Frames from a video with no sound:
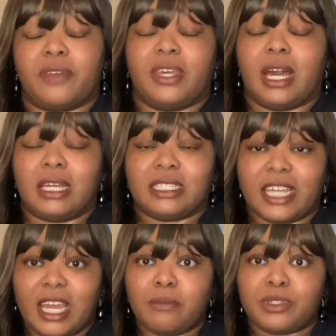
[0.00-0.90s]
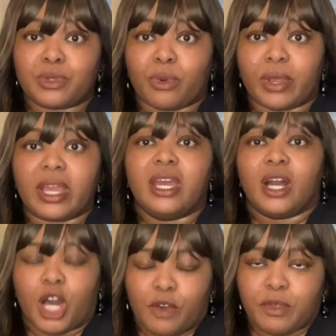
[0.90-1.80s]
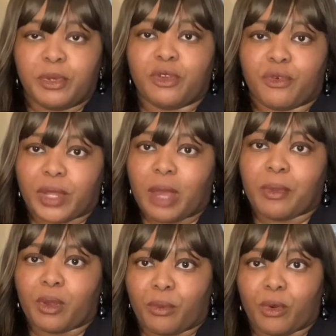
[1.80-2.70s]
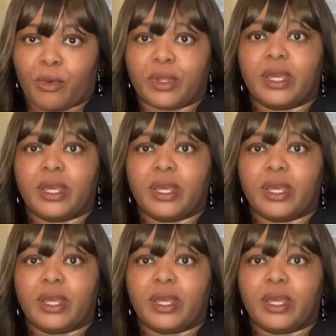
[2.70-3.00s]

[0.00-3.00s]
Untamed story of the Beautiful Nightmare World